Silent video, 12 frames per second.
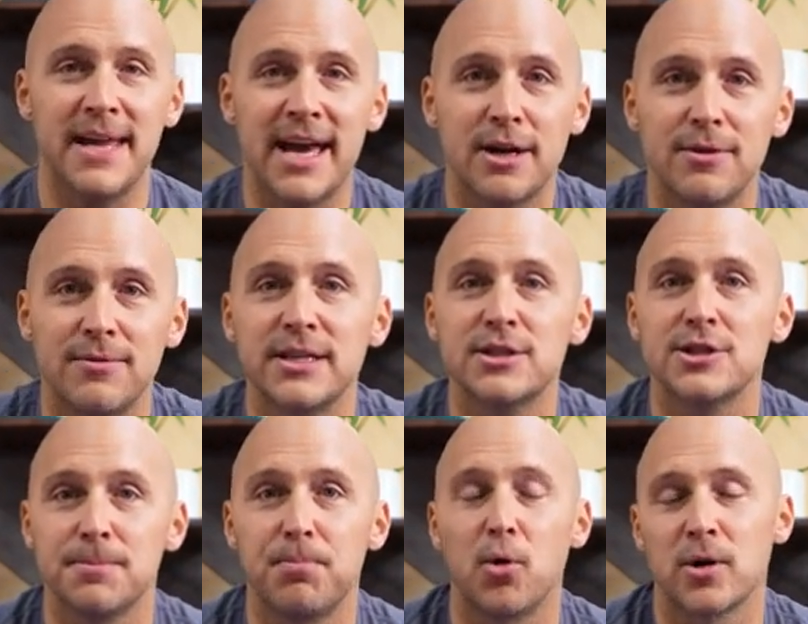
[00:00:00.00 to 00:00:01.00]
NanoVi
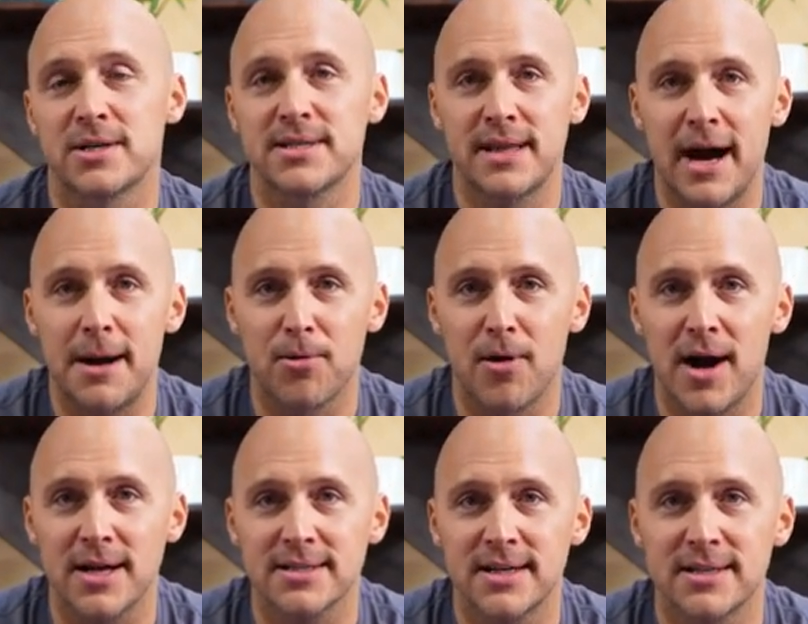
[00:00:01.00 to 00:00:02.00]
supports that
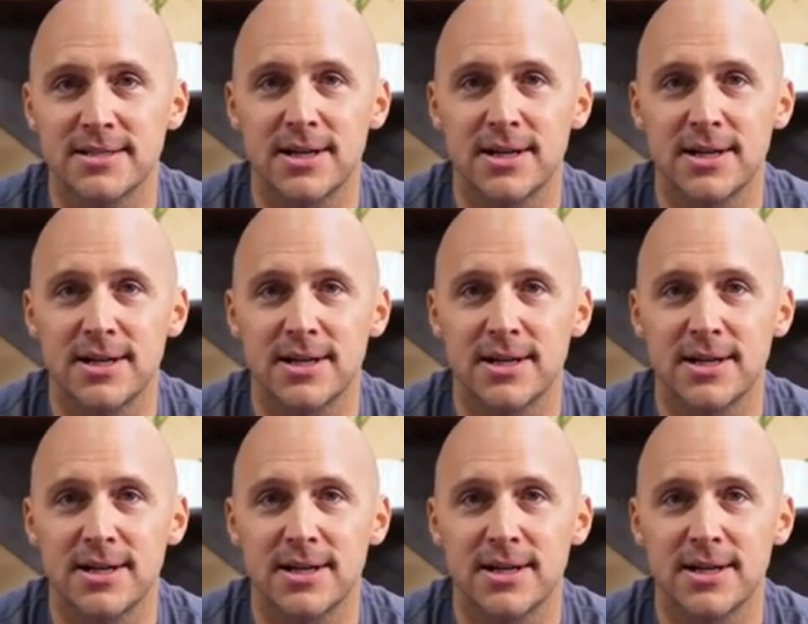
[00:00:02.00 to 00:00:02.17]
process.